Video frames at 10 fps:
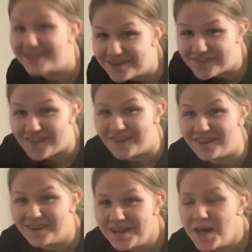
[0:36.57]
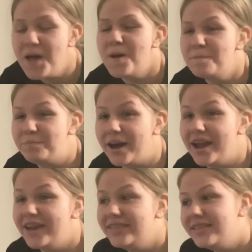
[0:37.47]
overhaul,
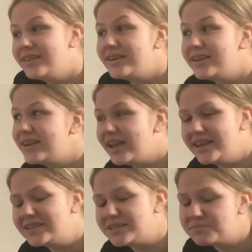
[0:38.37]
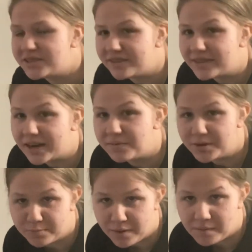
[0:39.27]
but it's some stuff that I'm
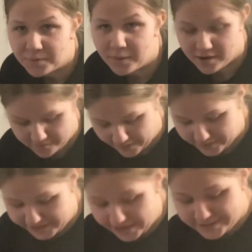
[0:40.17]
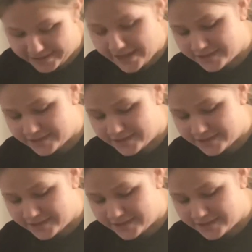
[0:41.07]
gonna probably wear on Valentine's Day,